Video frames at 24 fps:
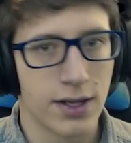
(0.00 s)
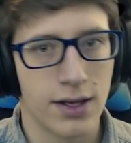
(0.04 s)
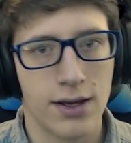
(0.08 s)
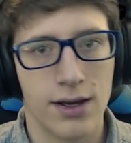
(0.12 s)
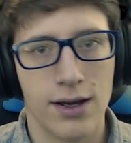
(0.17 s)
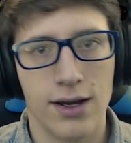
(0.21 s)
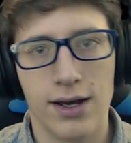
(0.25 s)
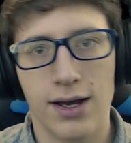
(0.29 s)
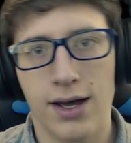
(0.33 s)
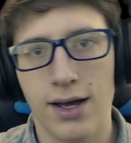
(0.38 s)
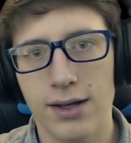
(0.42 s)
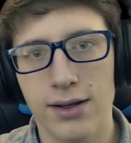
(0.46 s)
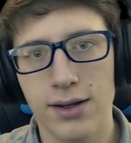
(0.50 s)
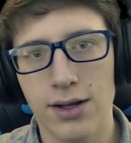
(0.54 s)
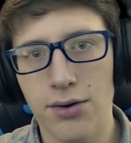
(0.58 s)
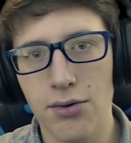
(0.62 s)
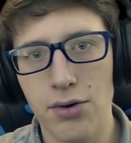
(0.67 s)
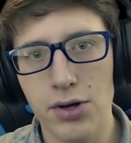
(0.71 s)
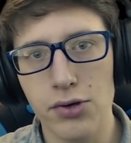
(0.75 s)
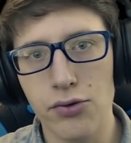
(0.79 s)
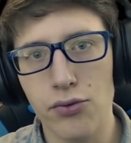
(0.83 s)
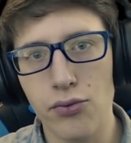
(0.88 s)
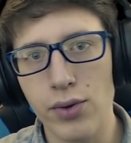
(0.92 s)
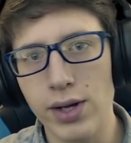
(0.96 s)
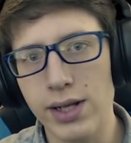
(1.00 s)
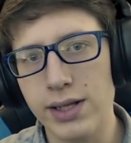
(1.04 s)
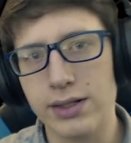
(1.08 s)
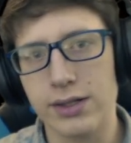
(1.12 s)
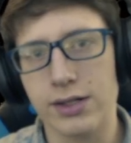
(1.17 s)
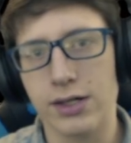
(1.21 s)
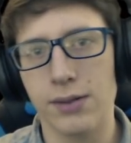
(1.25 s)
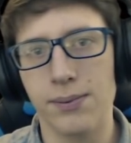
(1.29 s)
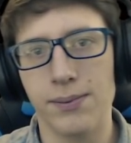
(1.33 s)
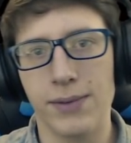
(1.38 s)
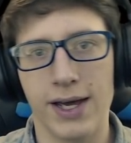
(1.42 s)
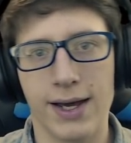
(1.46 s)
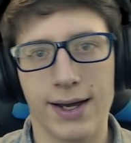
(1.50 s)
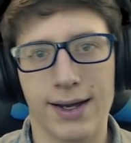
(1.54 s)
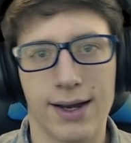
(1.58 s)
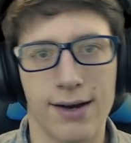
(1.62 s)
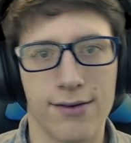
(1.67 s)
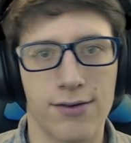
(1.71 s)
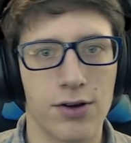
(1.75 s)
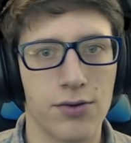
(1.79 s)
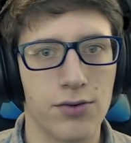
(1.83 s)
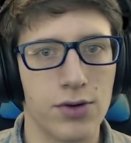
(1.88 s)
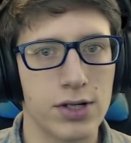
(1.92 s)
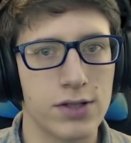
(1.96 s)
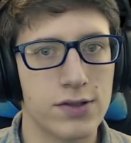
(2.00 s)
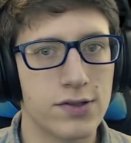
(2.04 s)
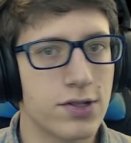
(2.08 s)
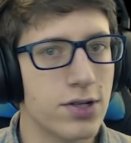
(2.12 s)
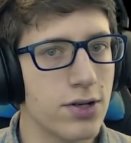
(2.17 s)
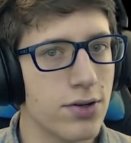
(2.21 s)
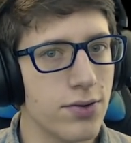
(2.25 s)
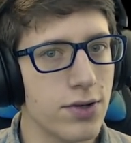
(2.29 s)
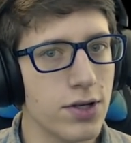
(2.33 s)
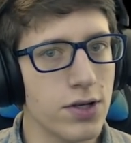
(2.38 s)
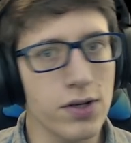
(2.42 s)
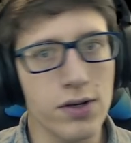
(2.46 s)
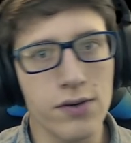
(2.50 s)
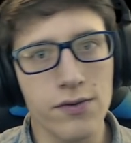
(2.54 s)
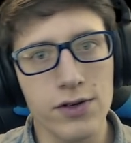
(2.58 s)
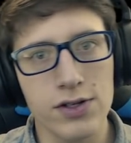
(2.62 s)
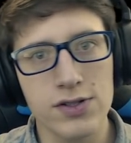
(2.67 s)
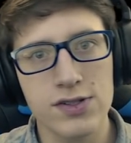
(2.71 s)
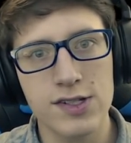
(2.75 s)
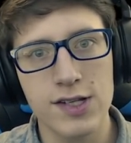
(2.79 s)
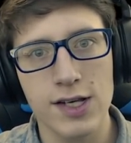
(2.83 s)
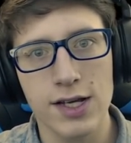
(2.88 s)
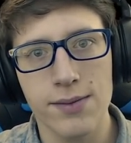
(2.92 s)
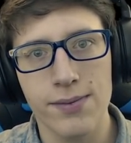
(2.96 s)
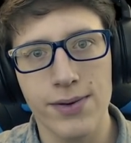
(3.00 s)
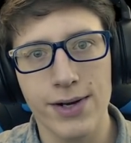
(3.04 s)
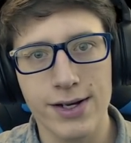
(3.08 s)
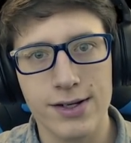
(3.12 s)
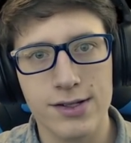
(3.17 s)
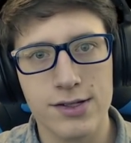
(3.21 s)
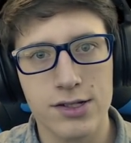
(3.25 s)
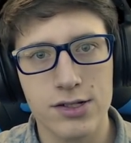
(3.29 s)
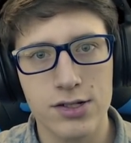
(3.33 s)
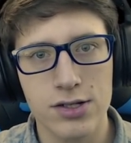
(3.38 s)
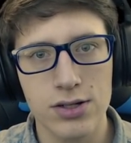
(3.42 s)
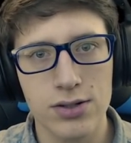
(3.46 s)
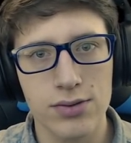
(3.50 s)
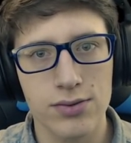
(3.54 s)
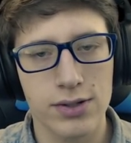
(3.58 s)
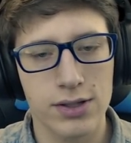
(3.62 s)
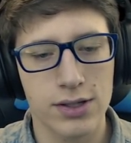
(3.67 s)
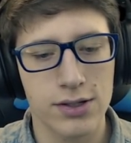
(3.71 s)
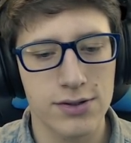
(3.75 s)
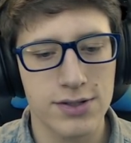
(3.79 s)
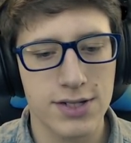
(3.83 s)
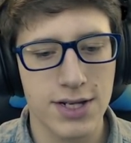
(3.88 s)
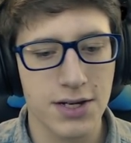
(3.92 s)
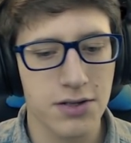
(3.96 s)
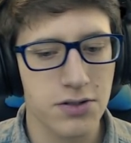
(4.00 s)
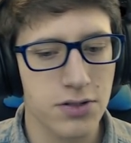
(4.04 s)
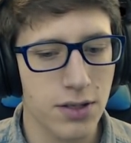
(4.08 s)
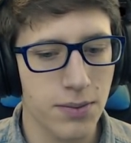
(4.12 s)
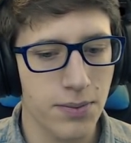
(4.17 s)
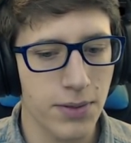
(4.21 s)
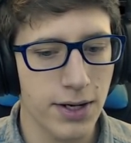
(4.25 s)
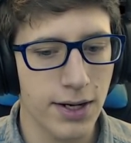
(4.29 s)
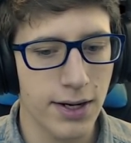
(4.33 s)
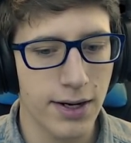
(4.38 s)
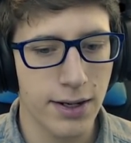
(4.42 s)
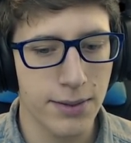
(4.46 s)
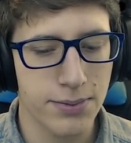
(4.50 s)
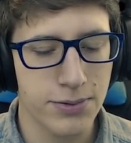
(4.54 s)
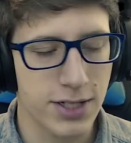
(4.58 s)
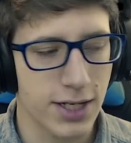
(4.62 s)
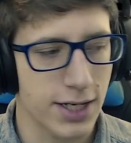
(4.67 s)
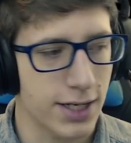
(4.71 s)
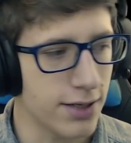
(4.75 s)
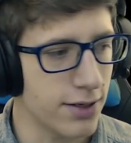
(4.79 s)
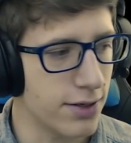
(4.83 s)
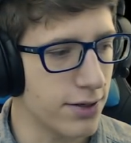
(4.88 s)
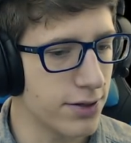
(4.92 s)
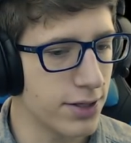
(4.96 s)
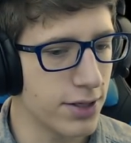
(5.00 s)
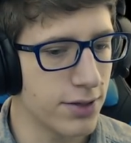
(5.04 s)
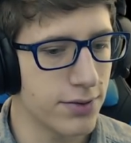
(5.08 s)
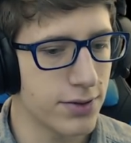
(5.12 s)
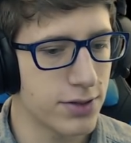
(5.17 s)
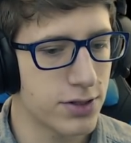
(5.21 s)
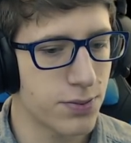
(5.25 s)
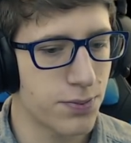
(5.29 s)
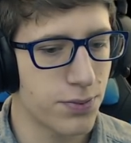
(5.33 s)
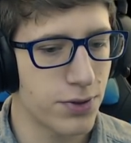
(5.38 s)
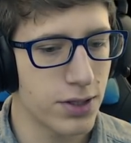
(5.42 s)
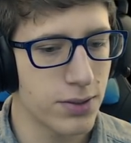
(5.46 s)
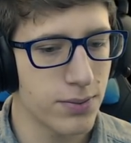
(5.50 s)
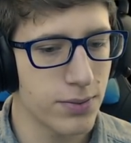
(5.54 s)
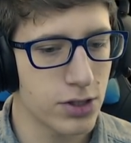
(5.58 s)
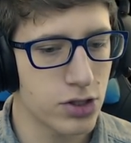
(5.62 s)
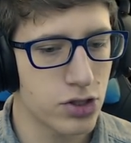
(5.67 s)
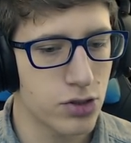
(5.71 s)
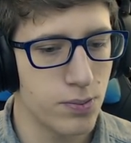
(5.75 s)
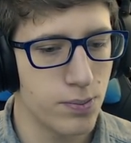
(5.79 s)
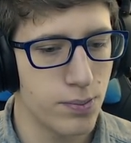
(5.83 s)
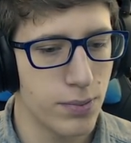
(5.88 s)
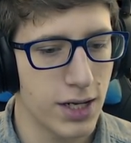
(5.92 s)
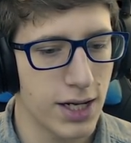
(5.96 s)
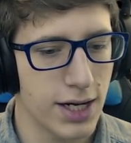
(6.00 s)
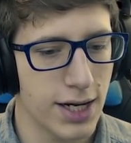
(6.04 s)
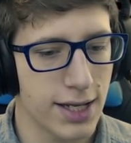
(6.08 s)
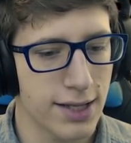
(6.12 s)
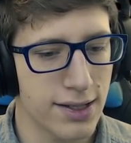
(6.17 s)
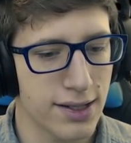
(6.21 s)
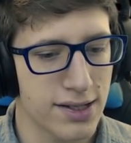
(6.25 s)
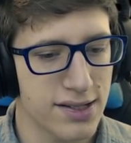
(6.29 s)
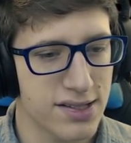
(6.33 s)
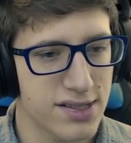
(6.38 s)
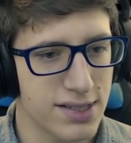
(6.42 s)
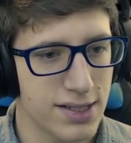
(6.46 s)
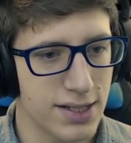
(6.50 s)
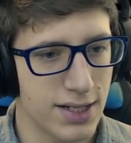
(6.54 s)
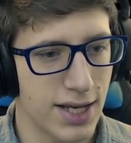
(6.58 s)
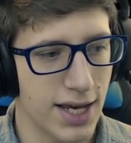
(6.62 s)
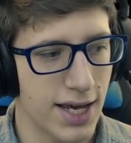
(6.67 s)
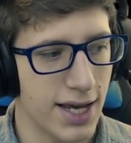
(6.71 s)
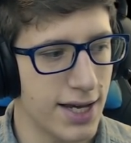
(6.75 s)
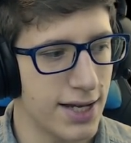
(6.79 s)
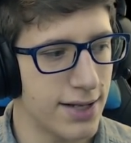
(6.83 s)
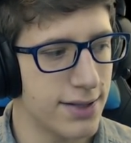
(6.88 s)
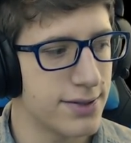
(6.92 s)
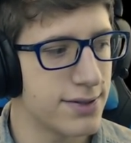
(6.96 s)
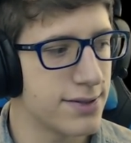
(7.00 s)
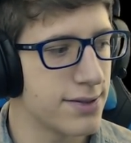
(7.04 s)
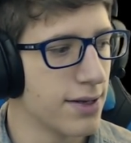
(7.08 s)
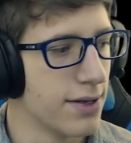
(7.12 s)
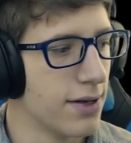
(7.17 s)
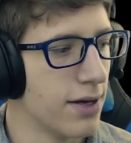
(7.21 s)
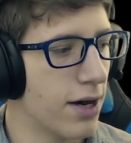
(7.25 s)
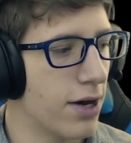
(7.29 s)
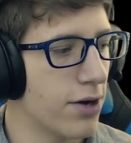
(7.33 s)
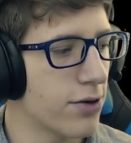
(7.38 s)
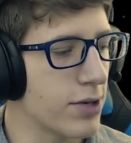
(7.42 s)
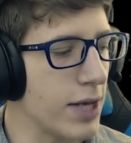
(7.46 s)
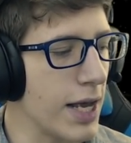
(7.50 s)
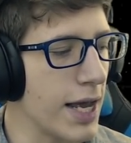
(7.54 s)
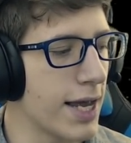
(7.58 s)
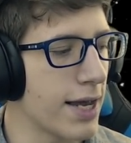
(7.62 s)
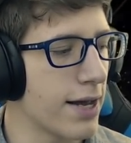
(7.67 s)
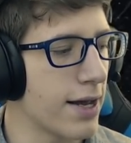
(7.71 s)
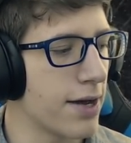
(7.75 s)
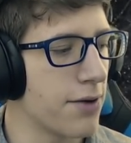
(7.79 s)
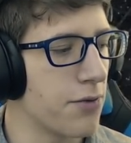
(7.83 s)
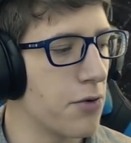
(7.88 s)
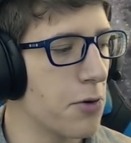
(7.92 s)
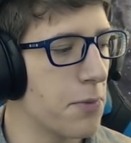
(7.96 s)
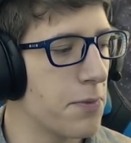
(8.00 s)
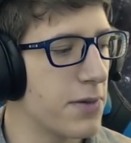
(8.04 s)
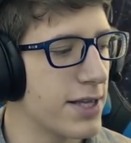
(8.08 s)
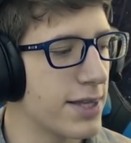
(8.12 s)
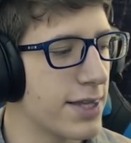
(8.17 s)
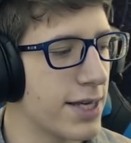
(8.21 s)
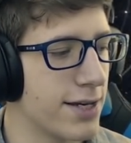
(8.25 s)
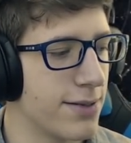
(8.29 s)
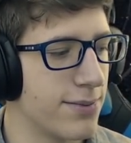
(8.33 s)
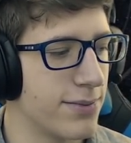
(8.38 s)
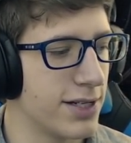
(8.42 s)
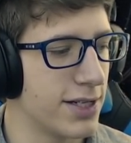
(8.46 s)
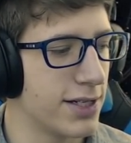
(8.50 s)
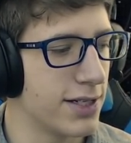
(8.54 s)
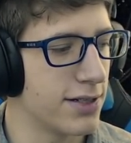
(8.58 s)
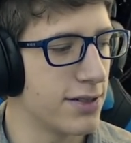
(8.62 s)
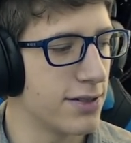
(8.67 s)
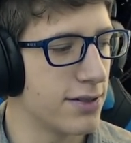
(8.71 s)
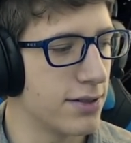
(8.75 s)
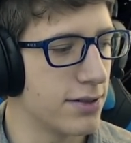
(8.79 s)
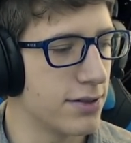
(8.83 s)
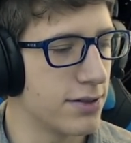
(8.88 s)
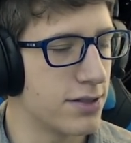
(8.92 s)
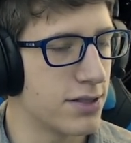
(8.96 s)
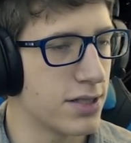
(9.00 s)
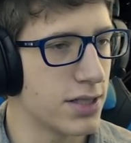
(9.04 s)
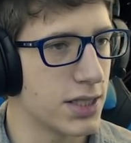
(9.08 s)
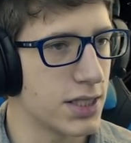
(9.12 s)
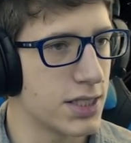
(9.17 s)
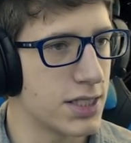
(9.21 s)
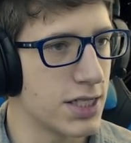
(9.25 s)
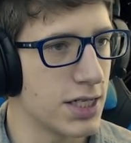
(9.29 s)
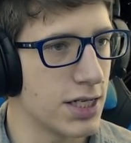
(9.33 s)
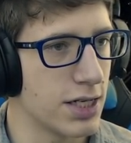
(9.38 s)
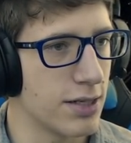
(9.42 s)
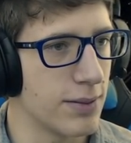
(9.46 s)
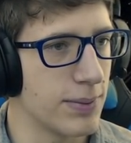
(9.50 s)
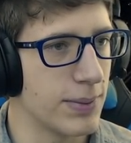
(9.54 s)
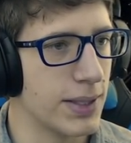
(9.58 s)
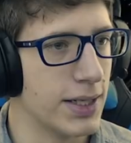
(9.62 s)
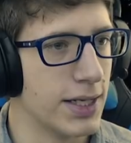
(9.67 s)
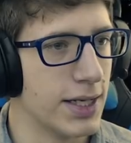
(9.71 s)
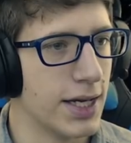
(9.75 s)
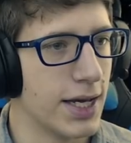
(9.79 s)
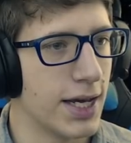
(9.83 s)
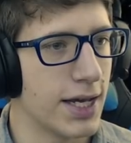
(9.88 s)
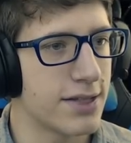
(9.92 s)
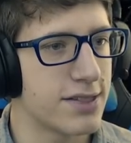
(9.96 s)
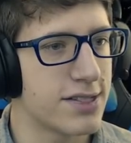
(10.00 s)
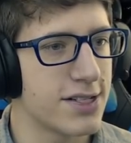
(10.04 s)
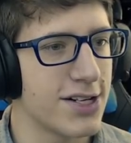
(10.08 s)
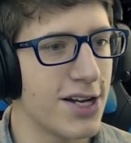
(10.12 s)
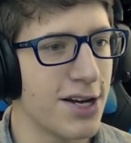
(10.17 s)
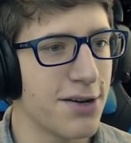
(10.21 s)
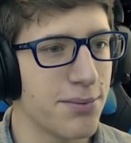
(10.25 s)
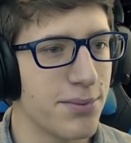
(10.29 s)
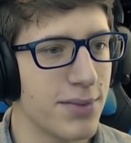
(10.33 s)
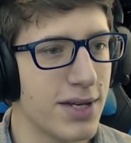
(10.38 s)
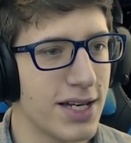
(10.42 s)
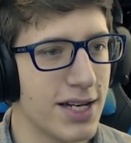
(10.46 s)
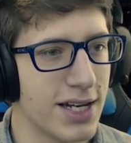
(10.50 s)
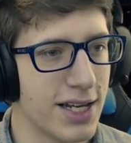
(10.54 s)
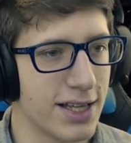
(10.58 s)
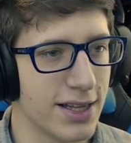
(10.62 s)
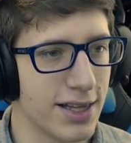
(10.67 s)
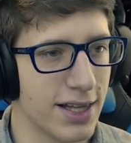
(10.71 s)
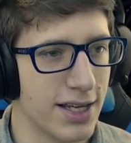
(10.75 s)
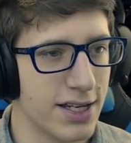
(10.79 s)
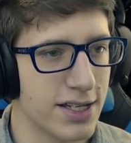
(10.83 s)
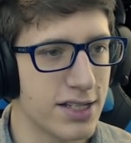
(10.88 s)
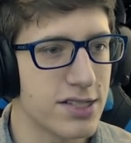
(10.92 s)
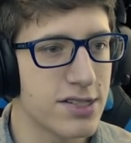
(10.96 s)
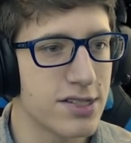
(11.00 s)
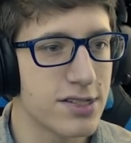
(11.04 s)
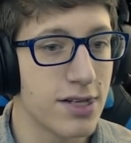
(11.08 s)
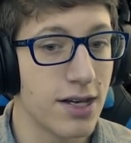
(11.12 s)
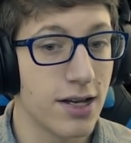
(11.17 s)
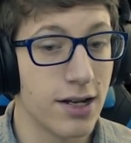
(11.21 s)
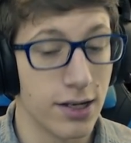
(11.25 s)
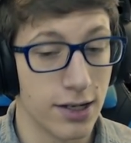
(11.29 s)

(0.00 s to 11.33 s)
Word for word: Hello and welcome back everyone to Universe Sandbox 2, and there's actually been an update, although it's pretty much meaningless and okay, I won't be that mean to the team. It's not meaningless.